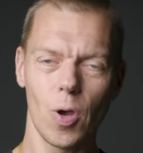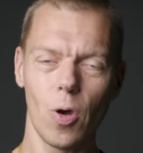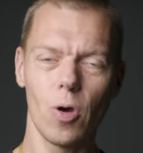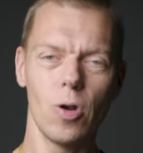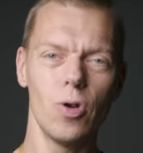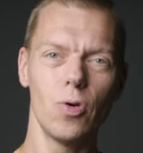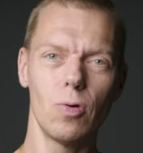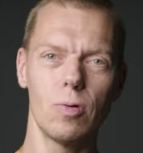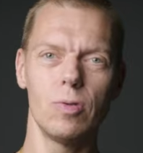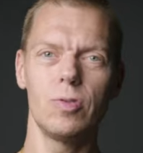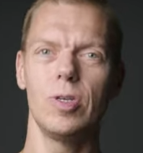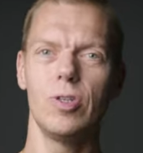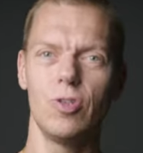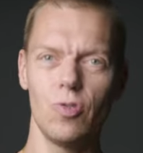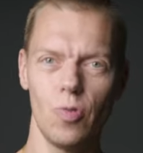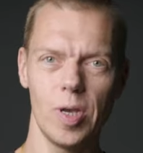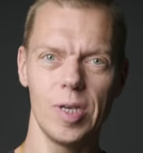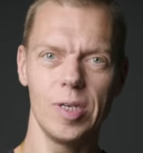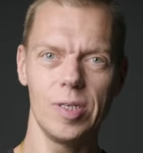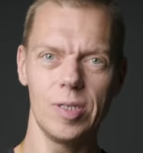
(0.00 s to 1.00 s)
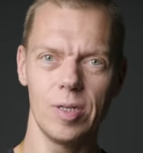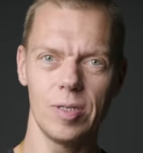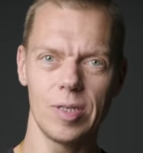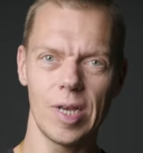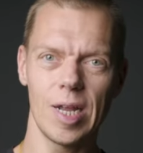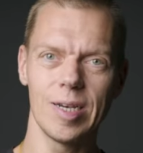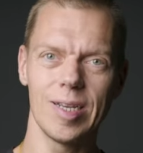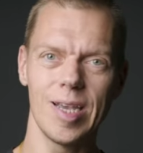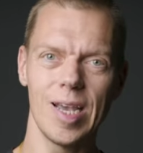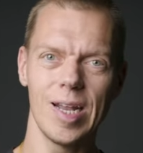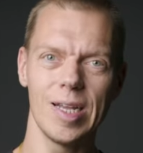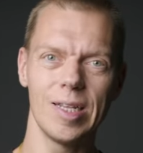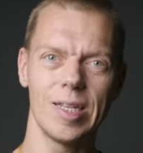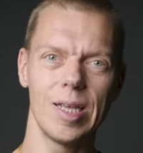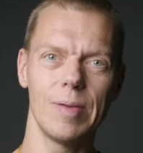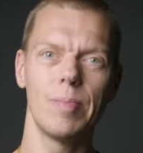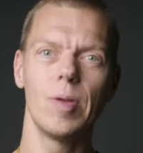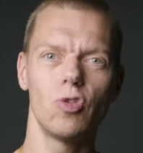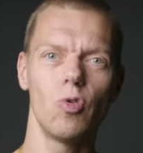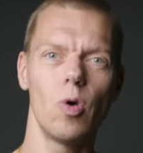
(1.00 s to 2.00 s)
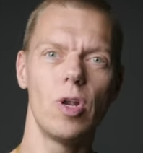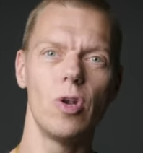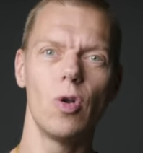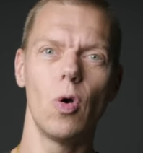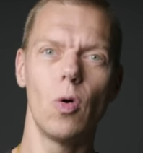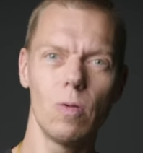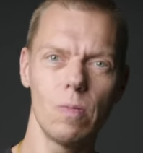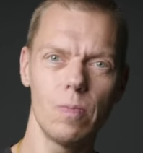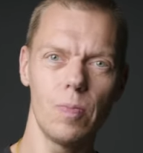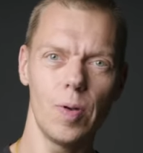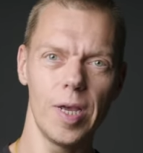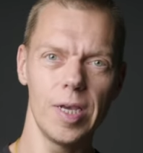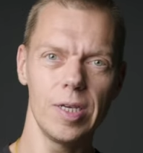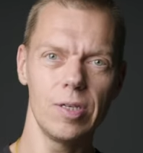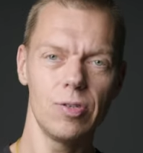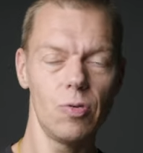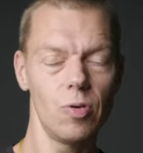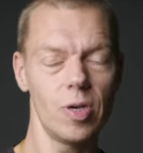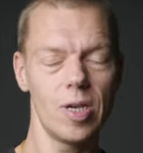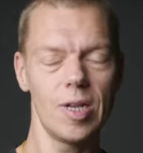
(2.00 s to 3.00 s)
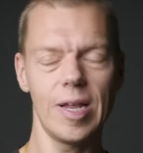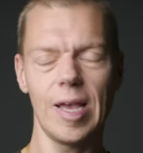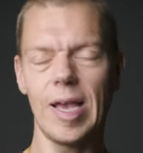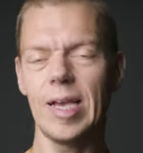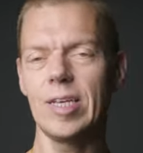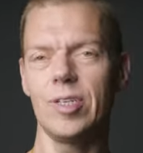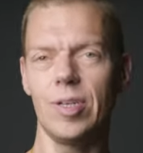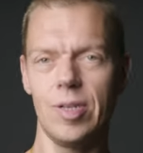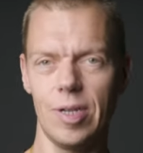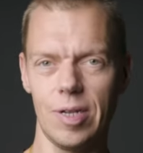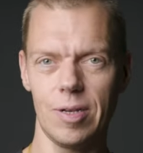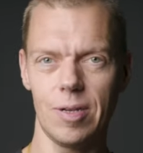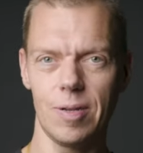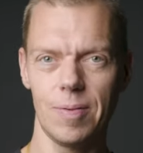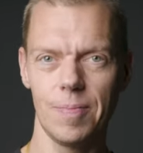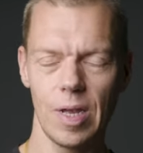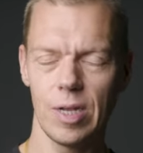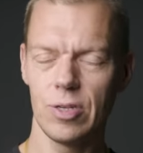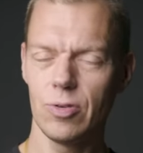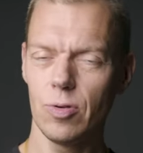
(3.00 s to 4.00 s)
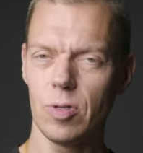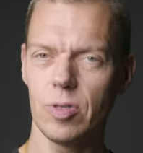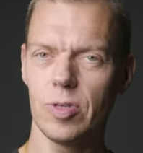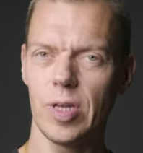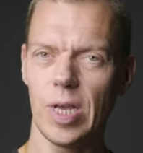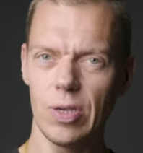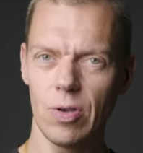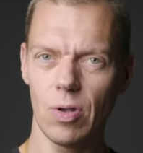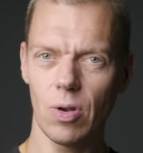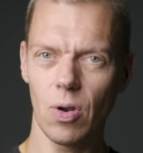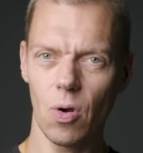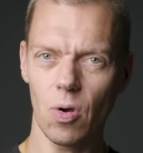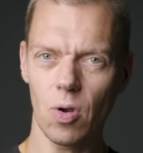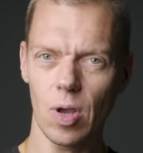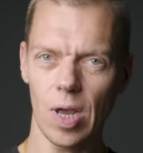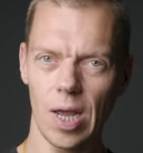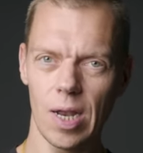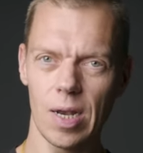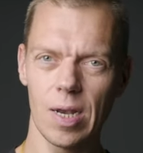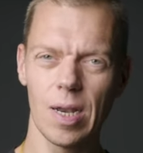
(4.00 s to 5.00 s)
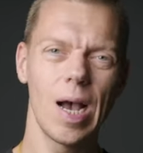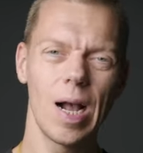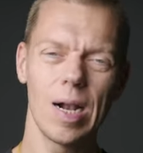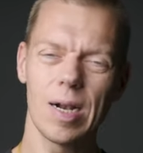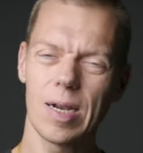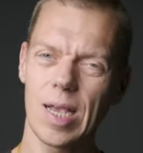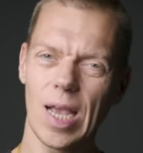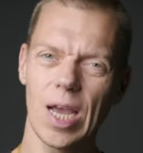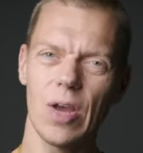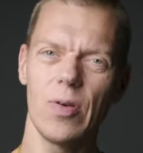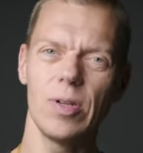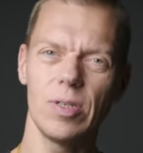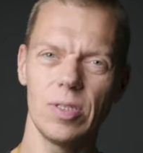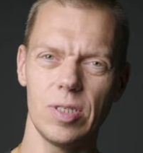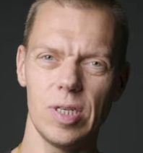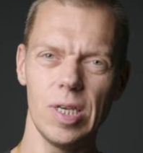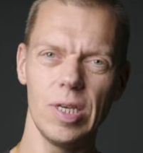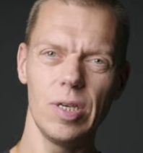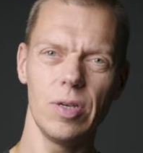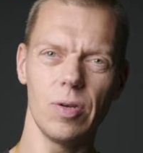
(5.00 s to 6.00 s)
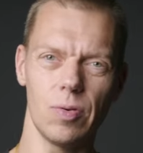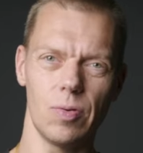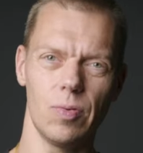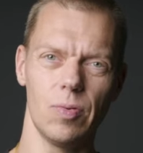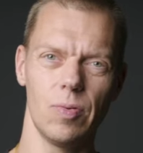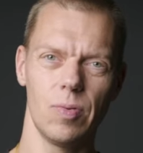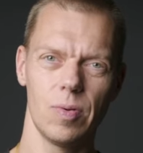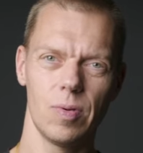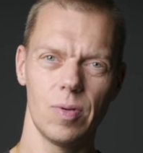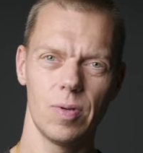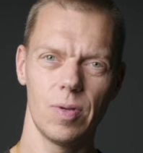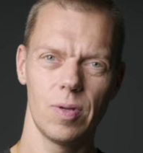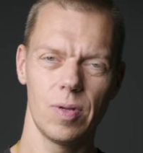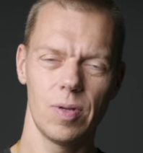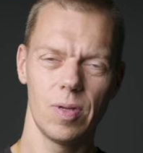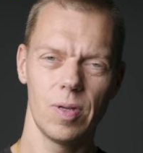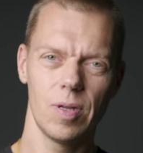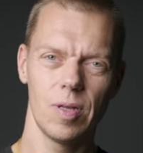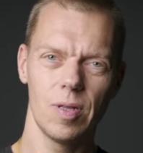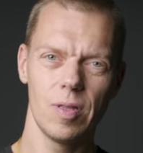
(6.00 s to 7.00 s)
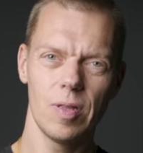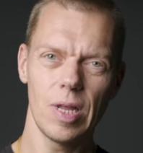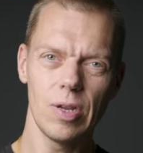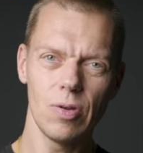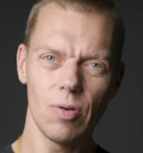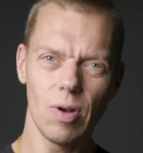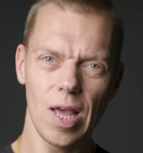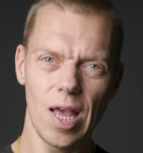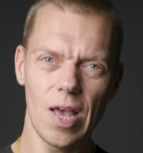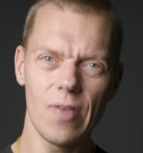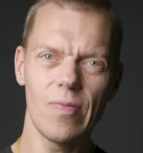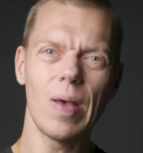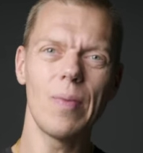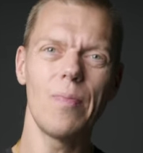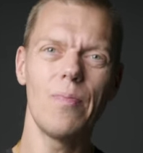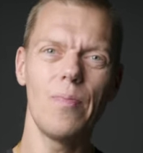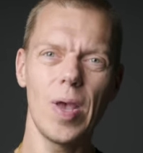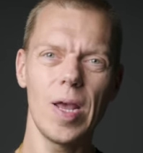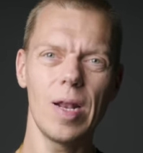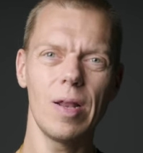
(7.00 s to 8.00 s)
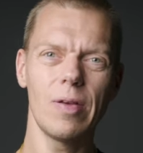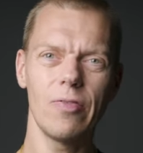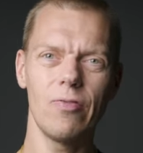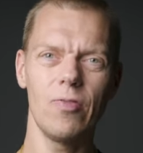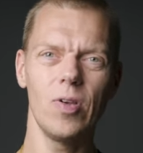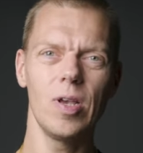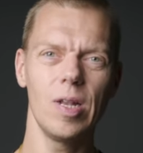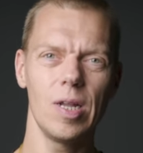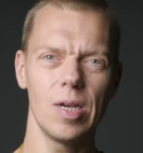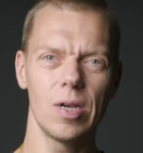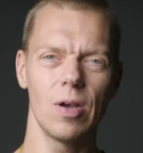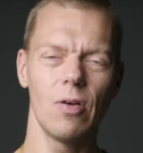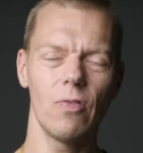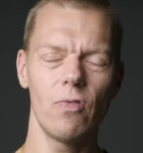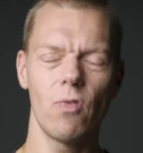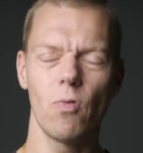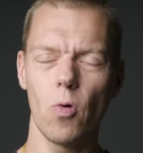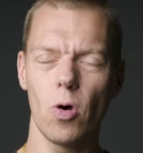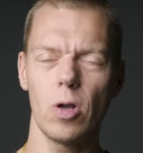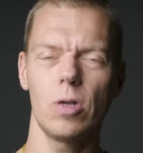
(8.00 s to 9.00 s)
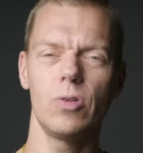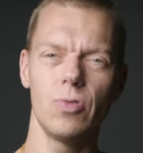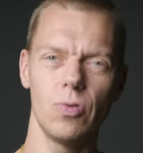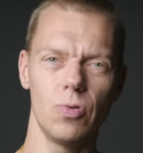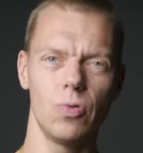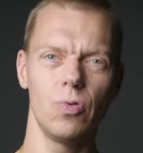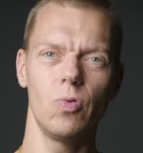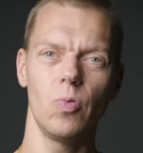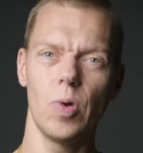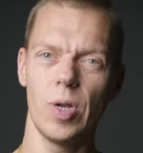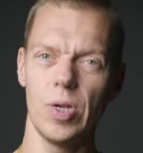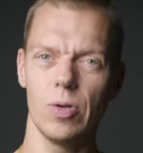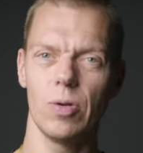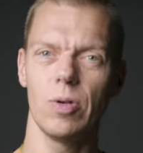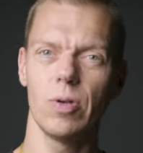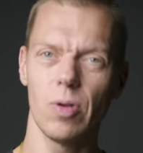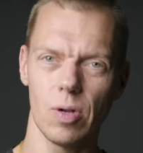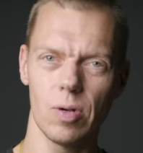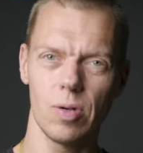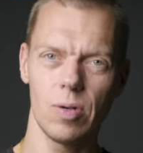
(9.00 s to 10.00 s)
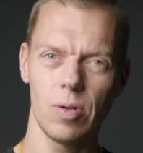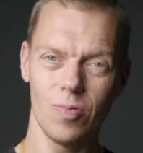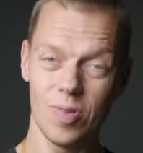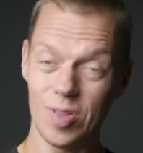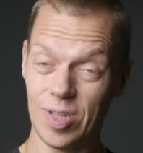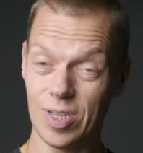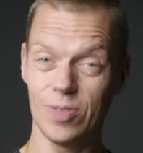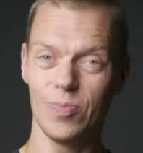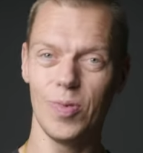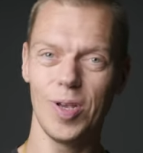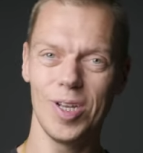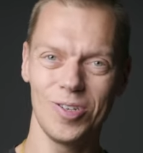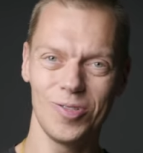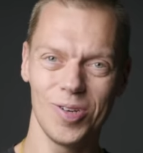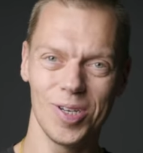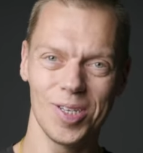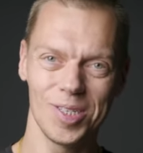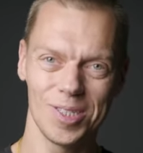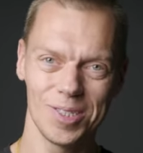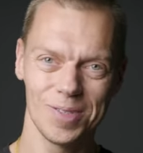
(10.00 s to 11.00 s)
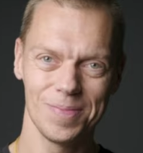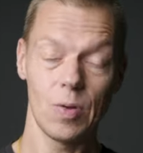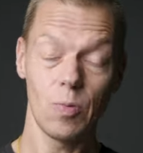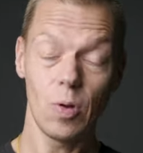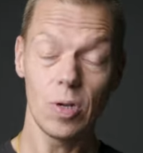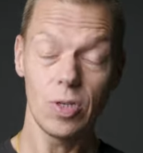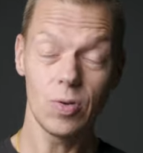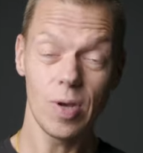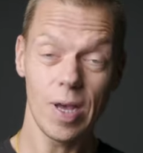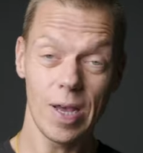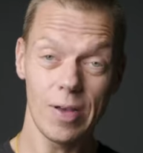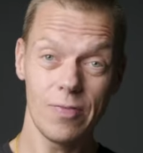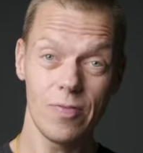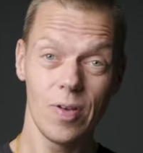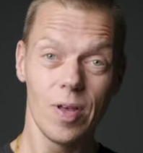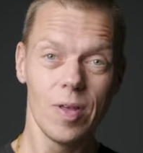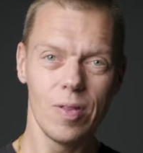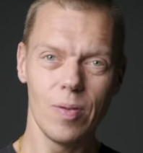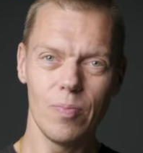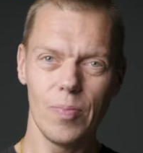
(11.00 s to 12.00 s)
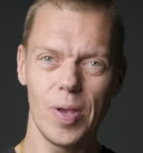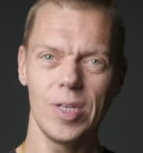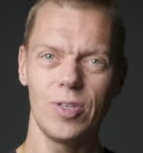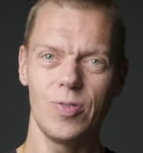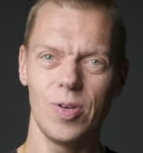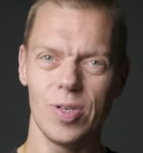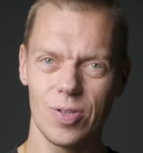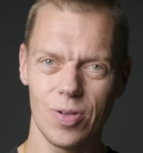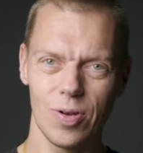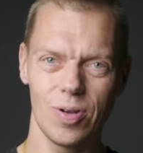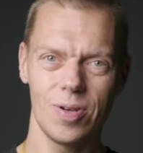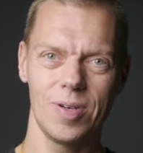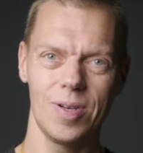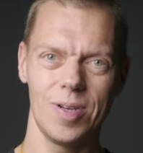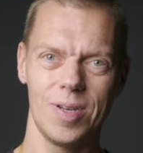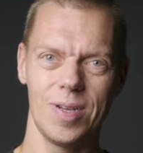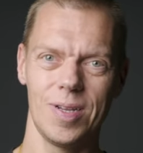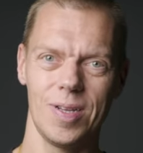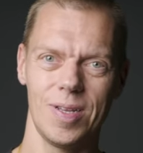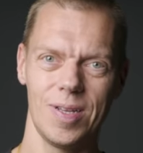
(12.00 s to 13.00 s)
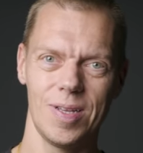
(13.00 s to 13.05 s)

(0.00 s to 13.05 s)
unknown situations and getting them to a known place so you can action it. It shouldn't take you long, and I'll guarantee you that you'll have a better feeling of what to do when you're done with this matrix. And once you have the matrix done,